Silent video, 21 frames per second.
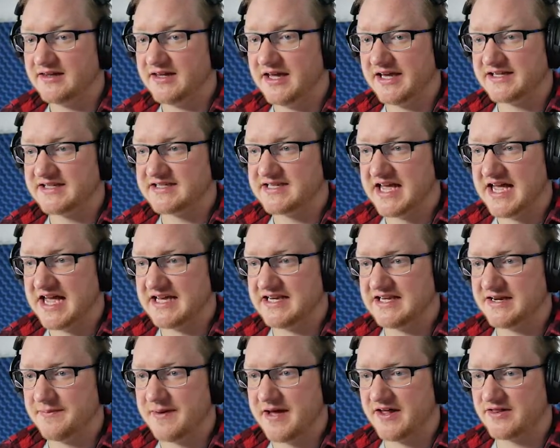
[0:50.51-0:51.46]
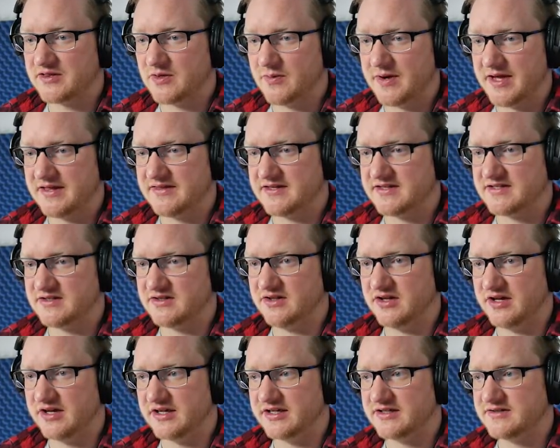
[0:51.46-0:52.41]
excited about the way this
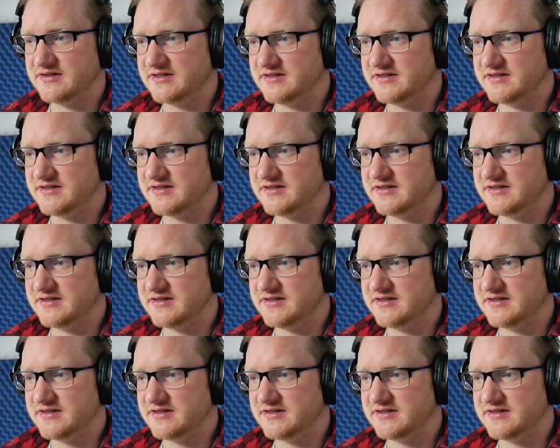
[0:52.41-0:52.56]
looks.